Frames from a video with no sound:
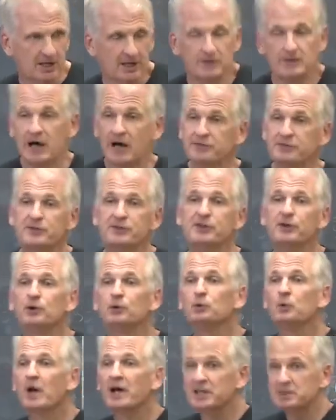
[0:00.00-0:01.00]
Not that they're
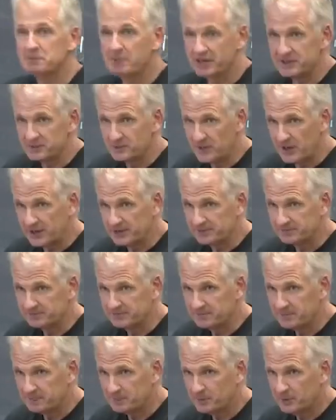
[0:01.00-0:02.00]
right, by the way,
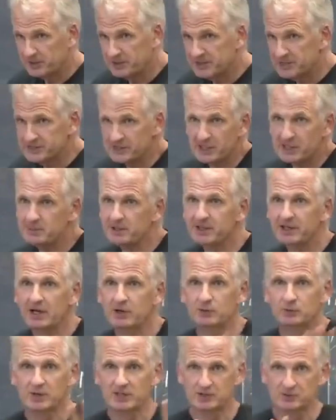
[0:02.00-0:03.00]
right? It's not about
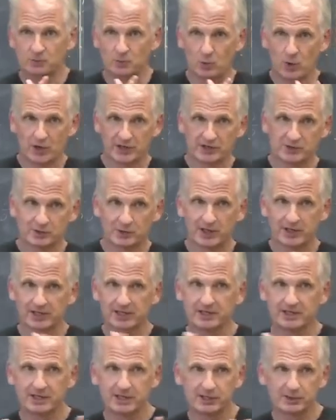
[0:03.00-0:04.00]
how one is right
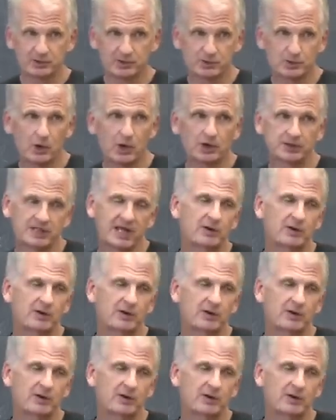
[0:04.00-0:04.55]
and the other is wrong.